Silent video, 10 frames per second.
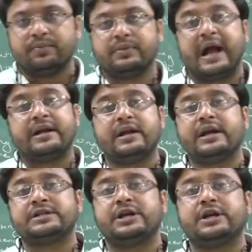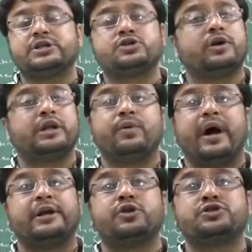Nitric acid does not give
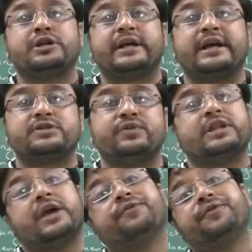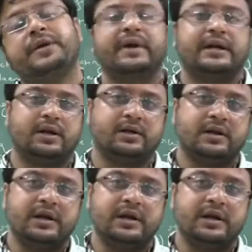hydrogen gas with every metal.